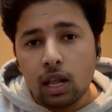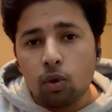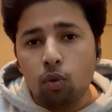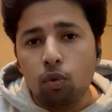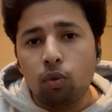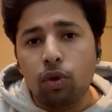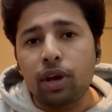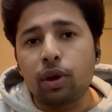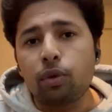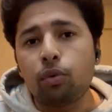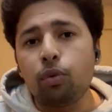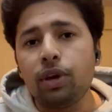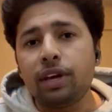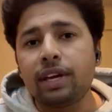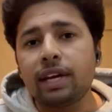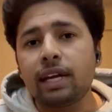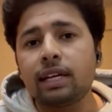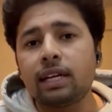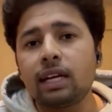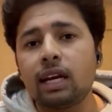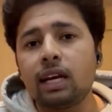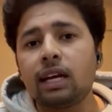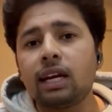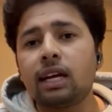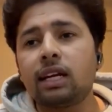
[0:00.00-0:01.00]
where we
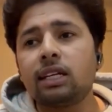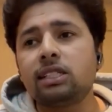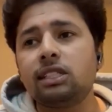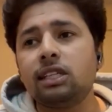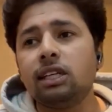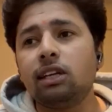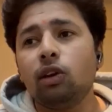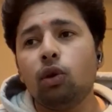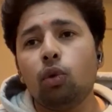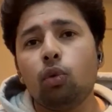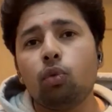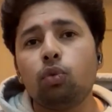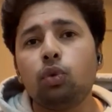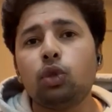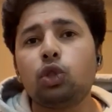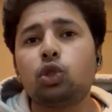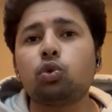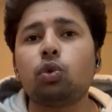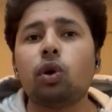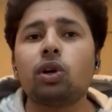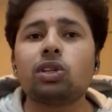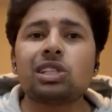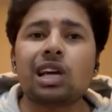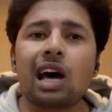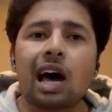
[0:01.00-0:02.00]
can clearly see, which
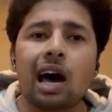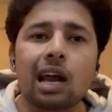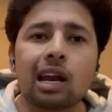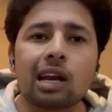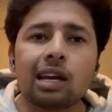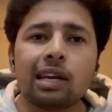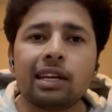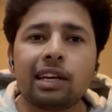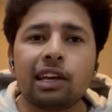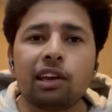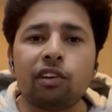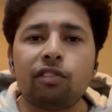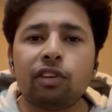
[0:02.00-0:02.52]
was early,